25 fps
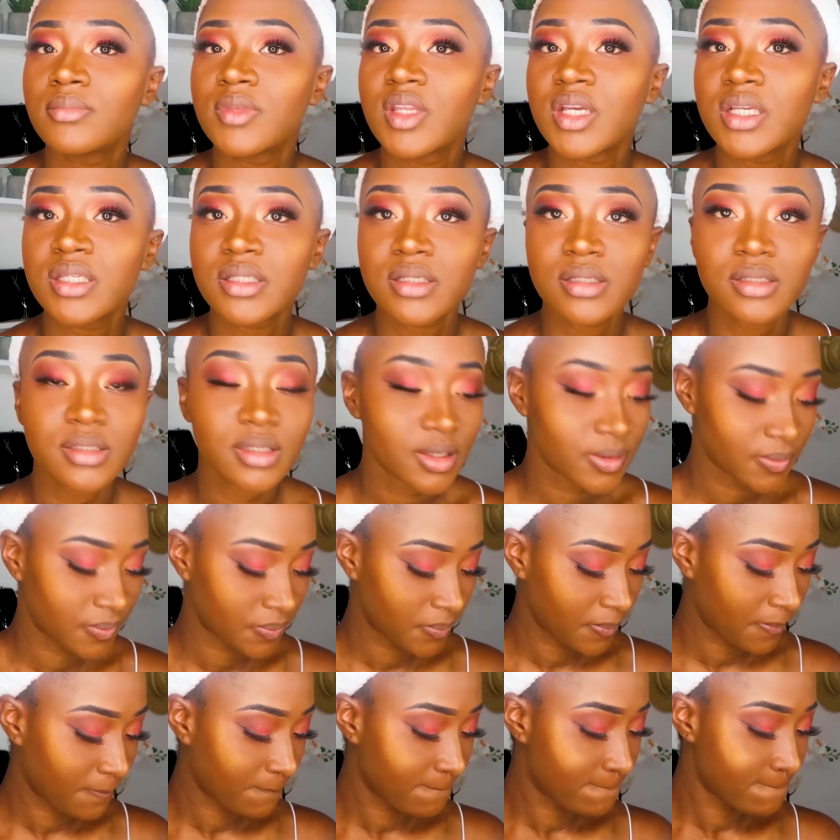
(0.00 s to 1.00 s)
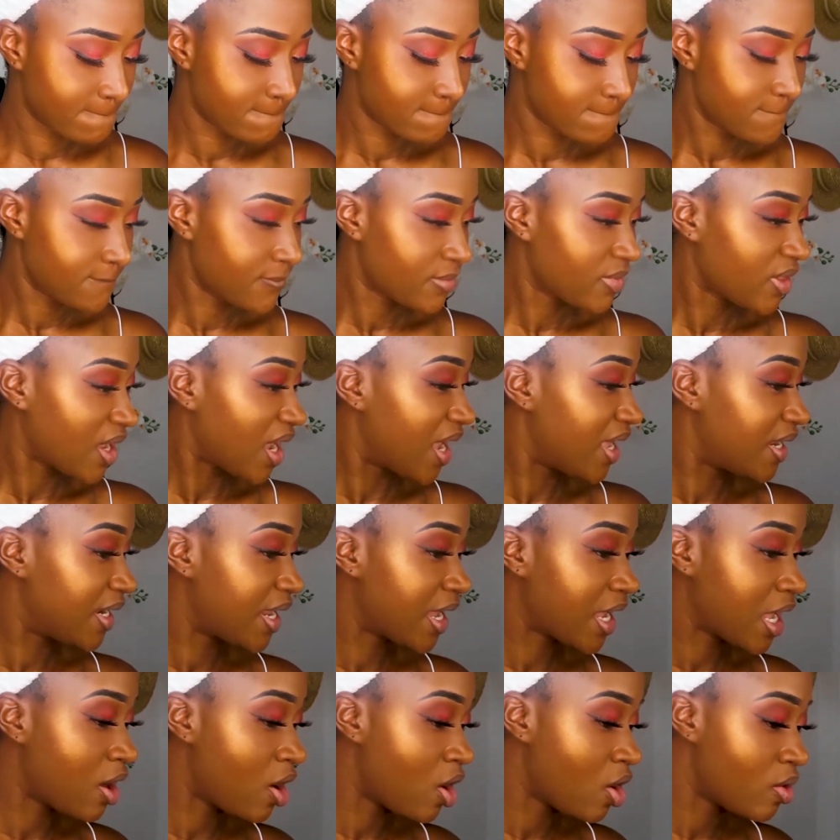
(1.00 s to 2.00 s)
This is it. And
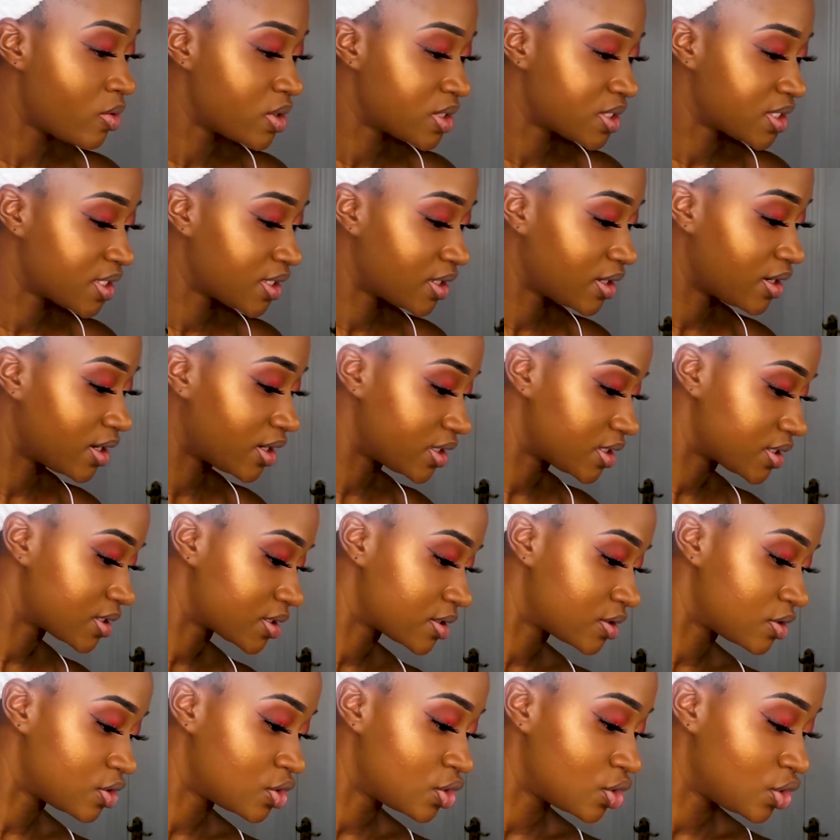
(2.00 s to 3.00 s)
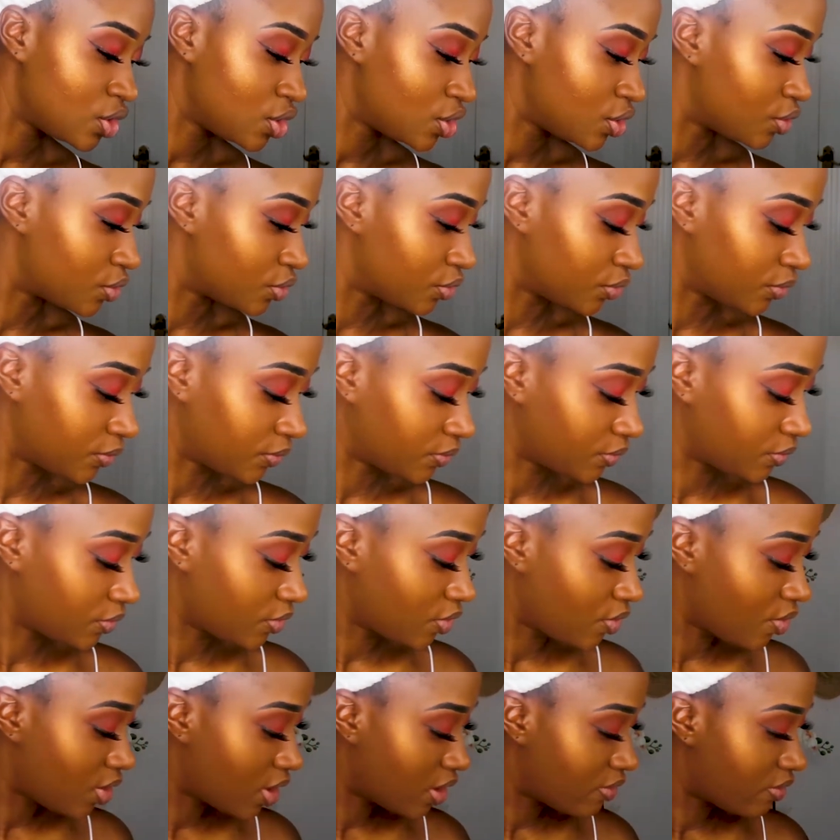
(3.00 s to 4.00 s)
like I always say, guys, do you,
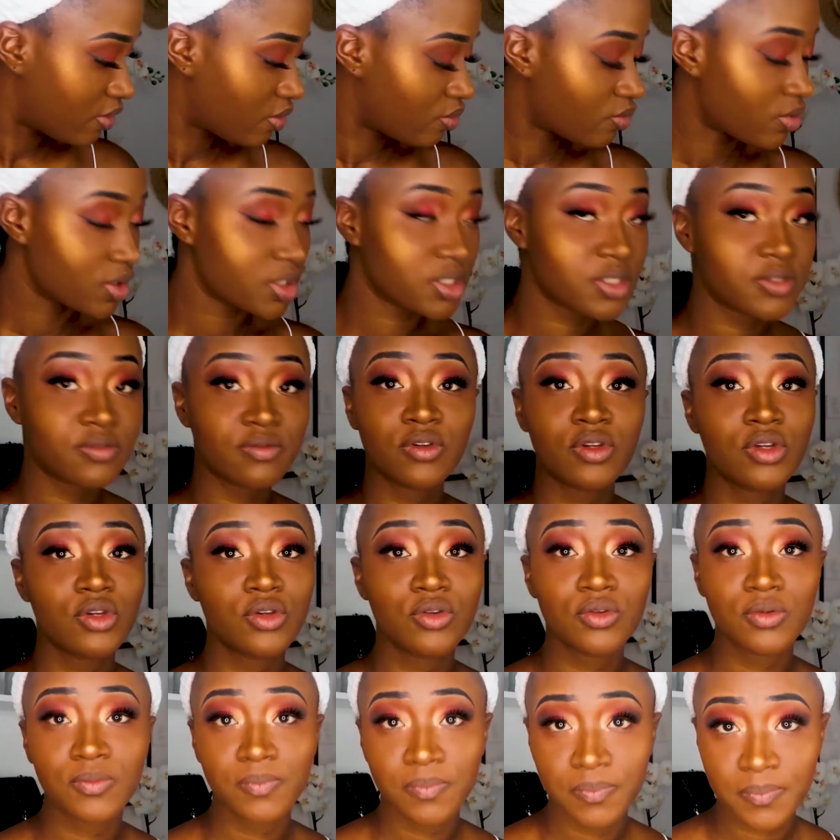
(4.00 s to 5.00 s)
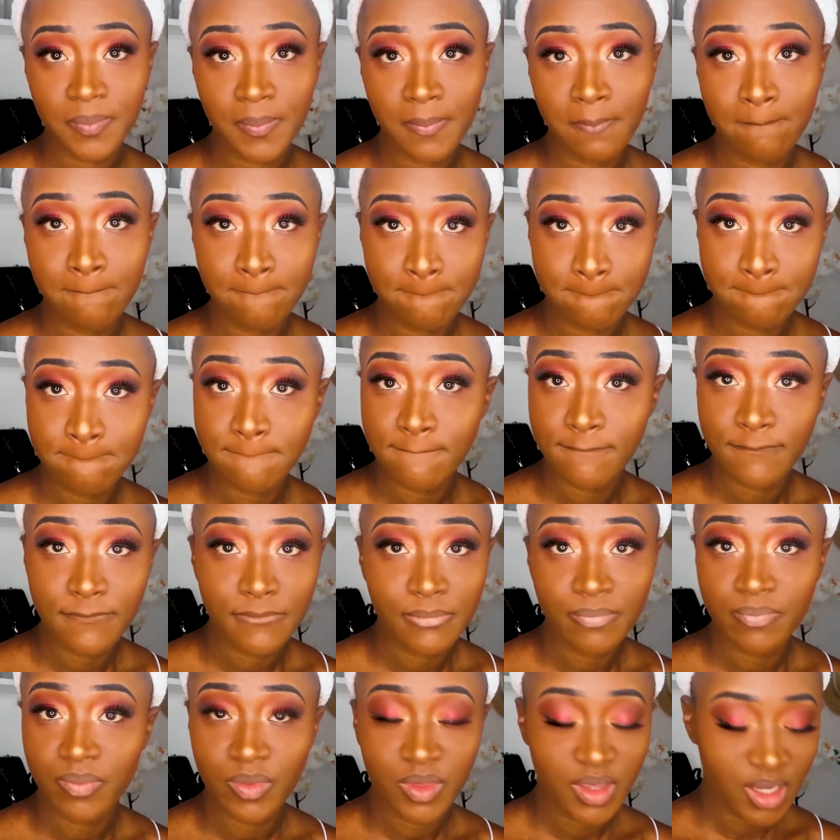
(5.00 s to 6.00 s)
whatever works for you,
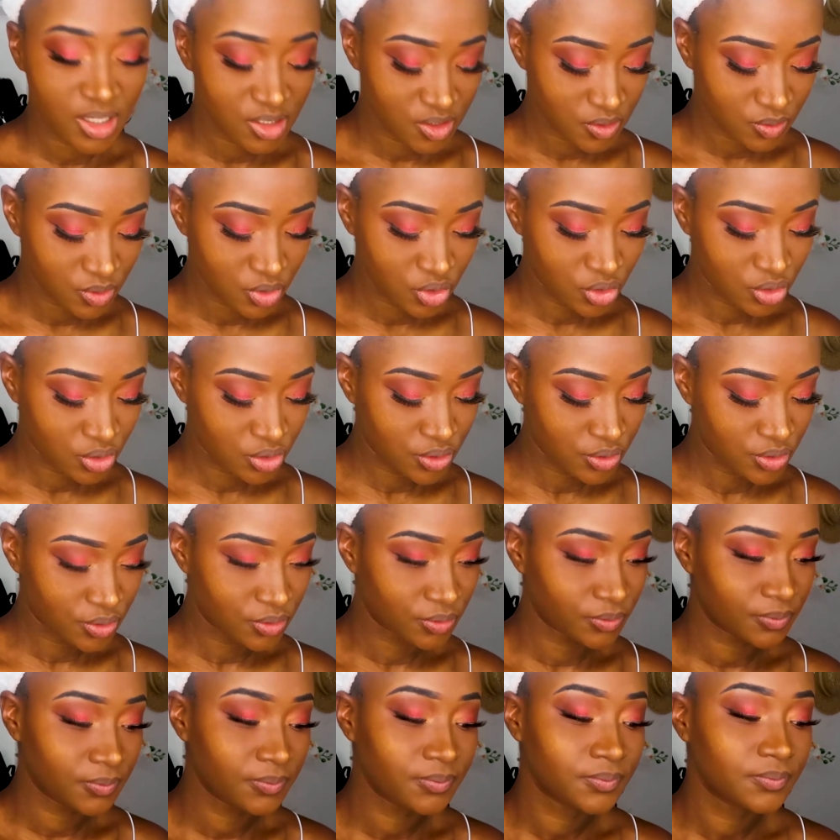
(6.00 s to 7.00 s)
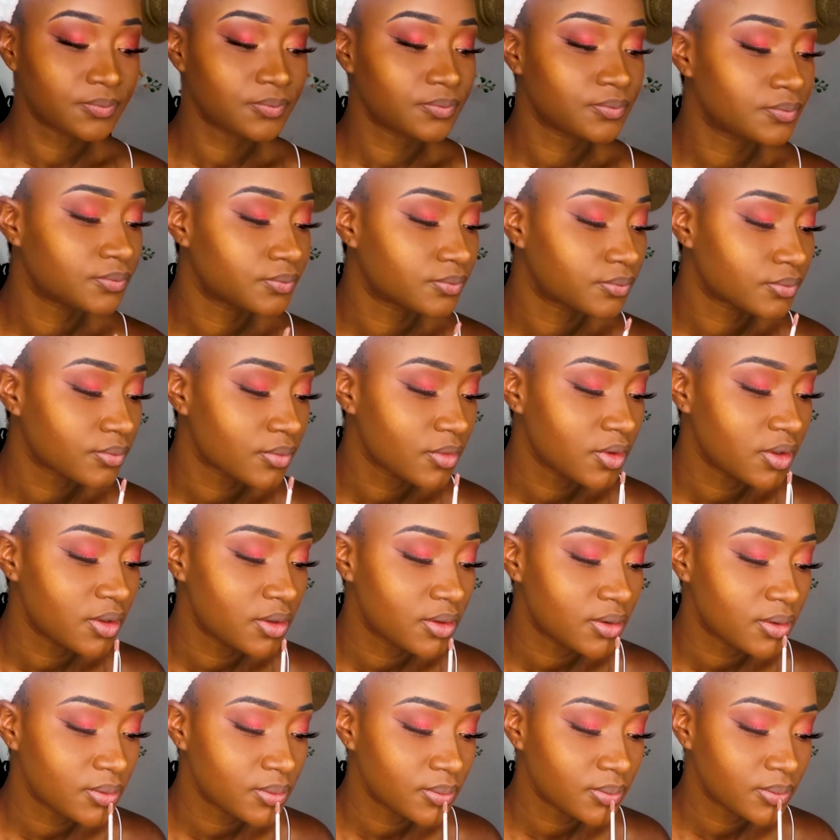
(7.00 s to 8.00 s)
that's what you do, you
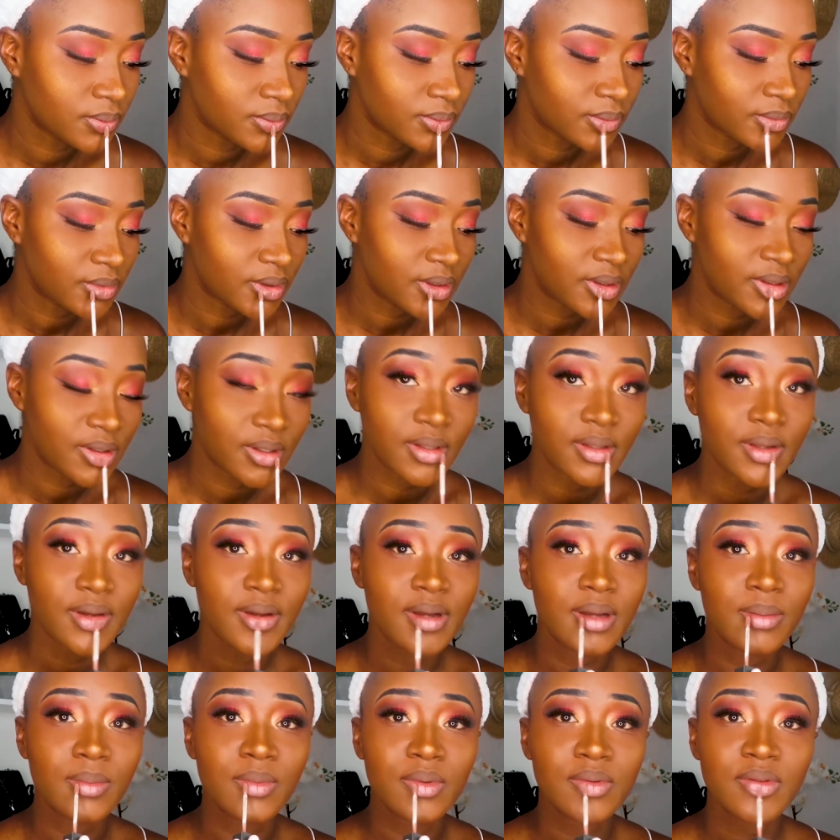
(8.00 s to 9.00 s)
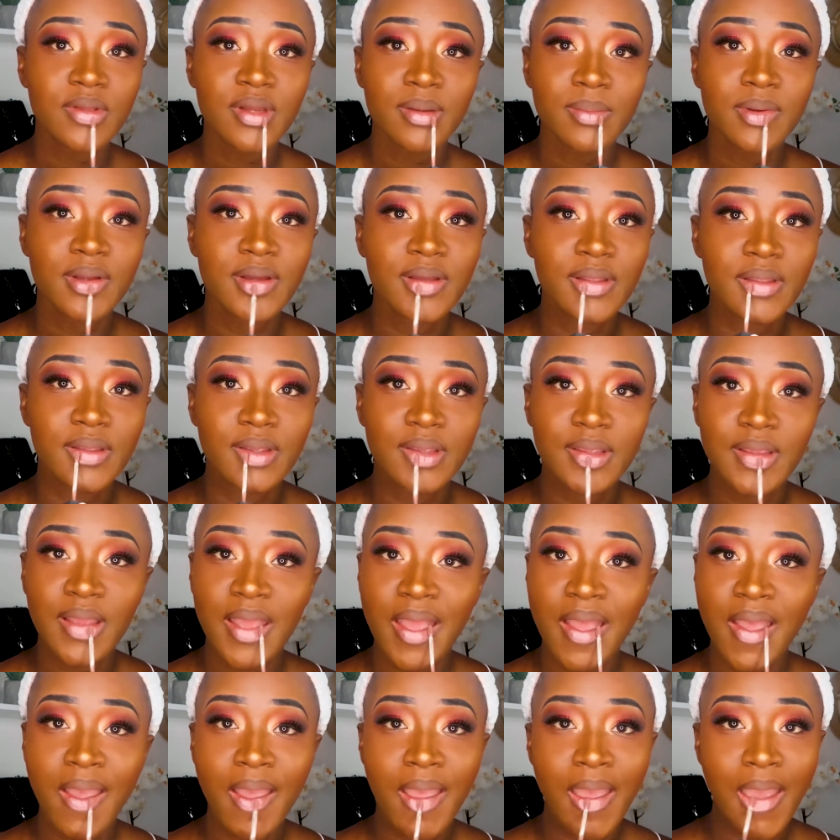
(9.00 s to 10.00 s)
know. And now I'm going to apply this.
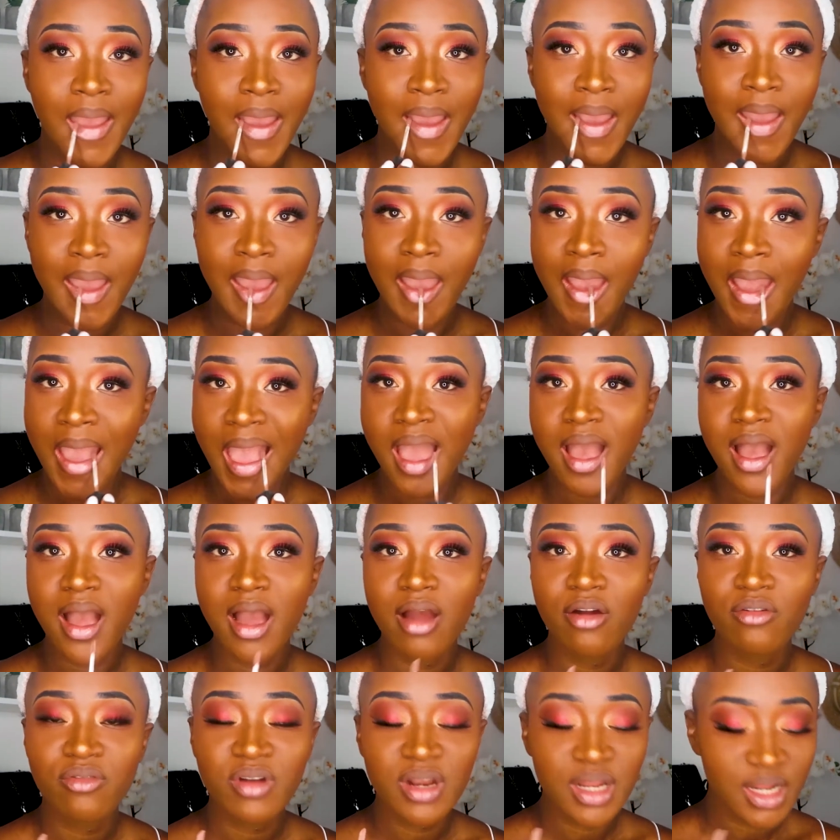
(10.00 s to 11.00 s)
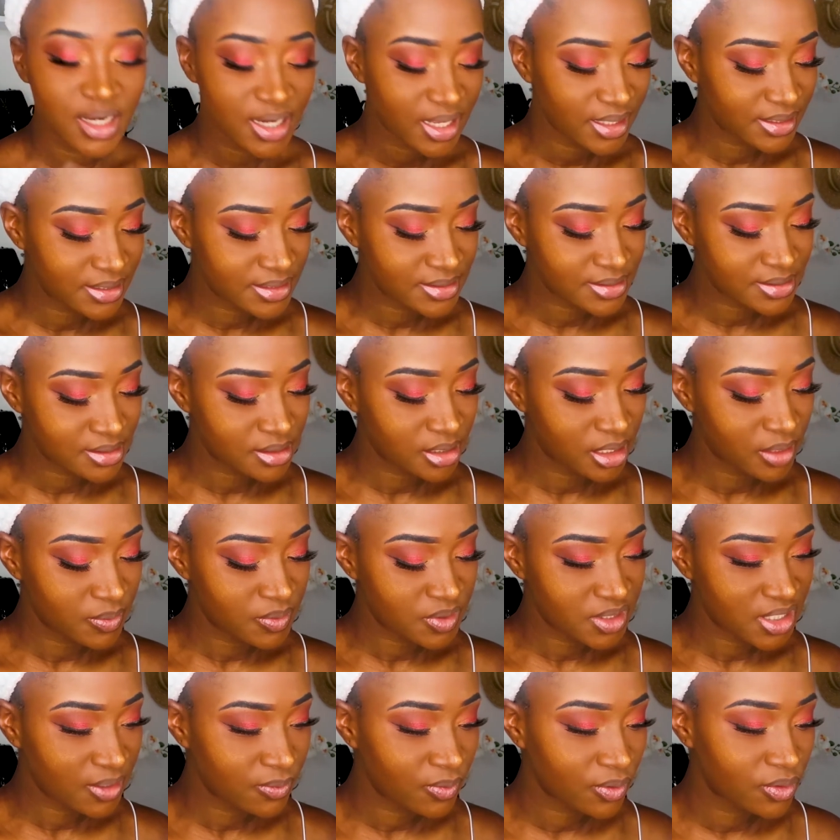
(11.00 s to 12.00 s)
I really like this
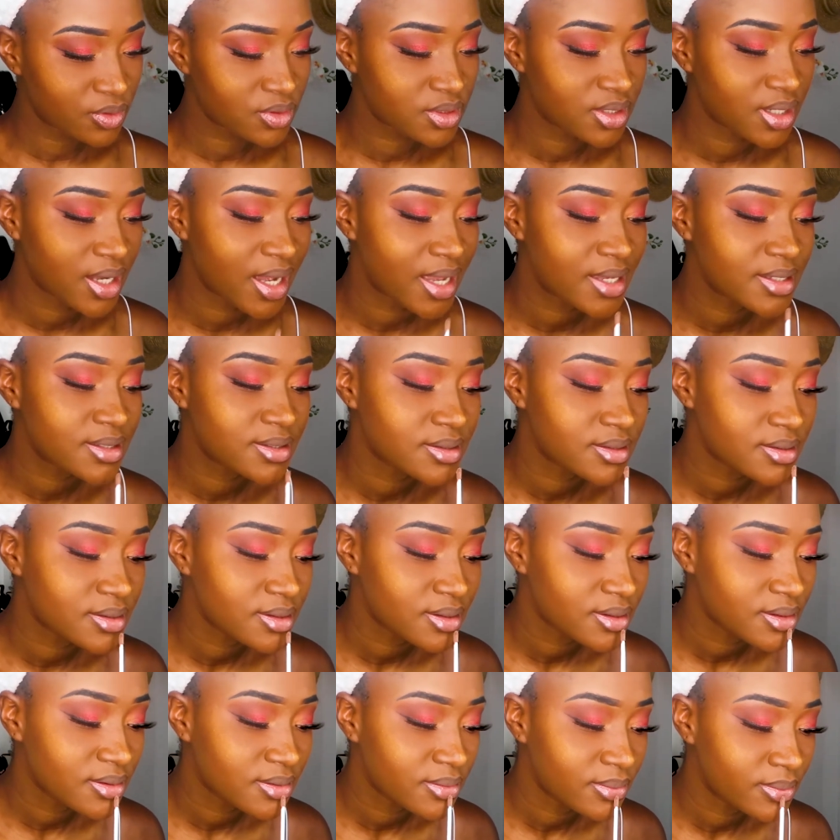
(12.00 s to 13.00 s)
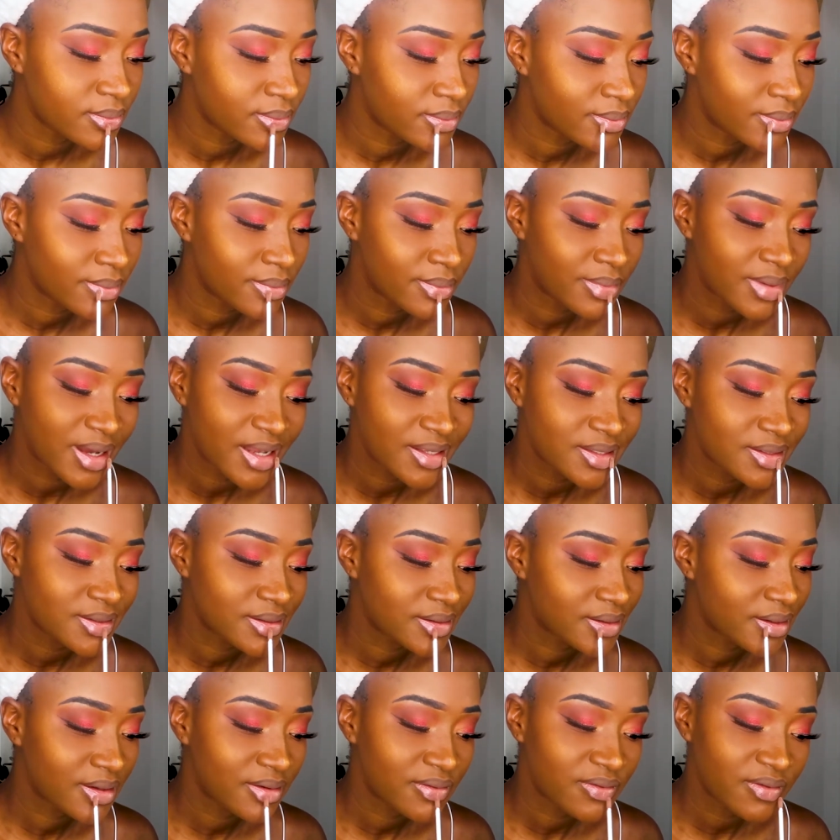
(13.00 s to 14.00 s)
lipstick because it has a matte
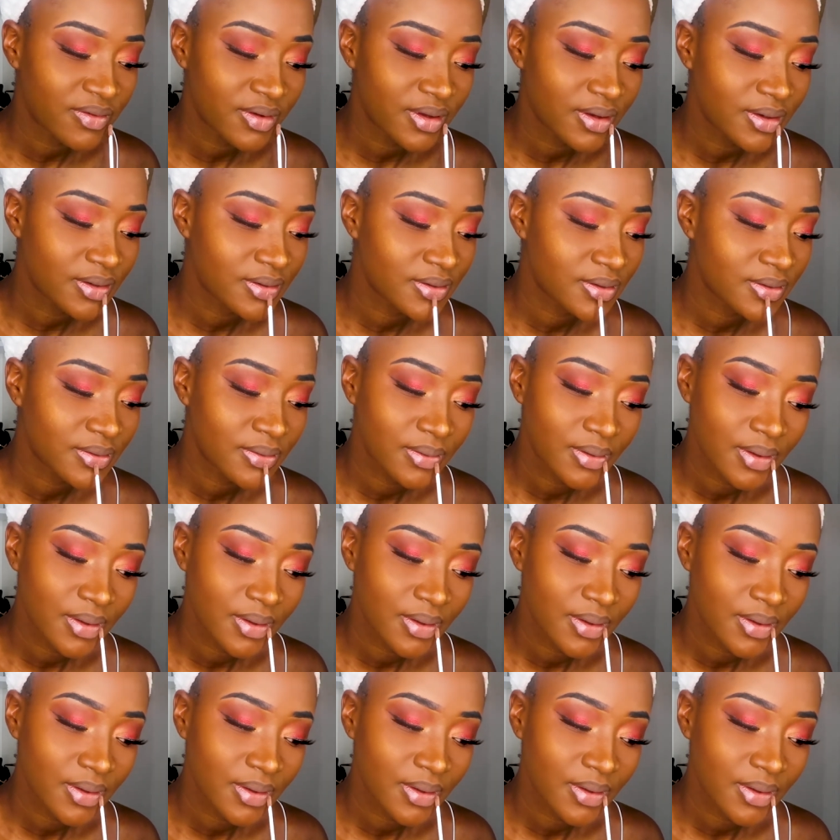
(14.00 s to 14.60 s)
effect.